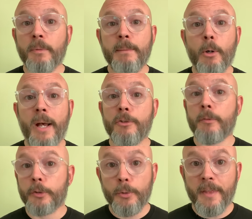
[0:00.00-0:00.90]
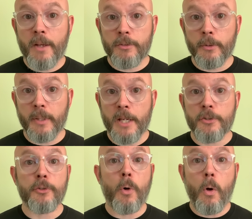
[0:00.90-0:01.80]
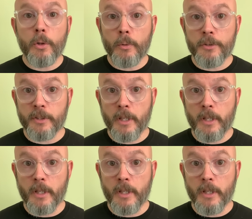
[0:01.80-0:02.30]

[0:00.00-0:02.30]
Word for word: Depot has over 2,000 locations all across the